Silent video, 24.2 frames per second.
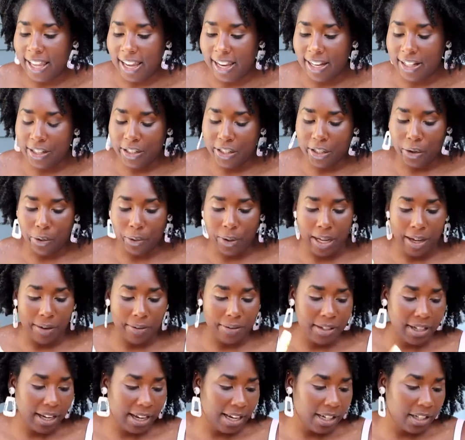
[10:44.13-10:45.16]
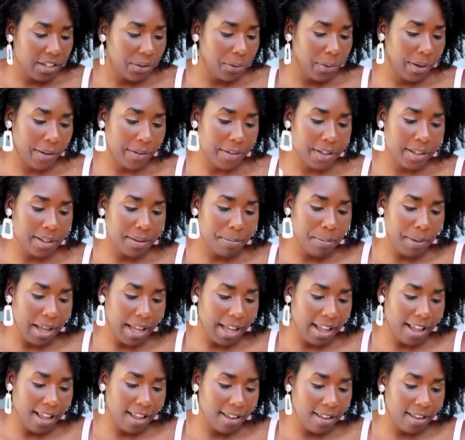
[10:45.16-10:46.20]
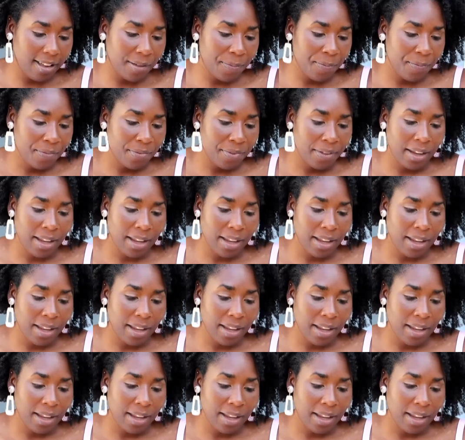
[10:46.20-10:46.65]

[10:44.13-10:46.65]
then so we have touch, we have smell,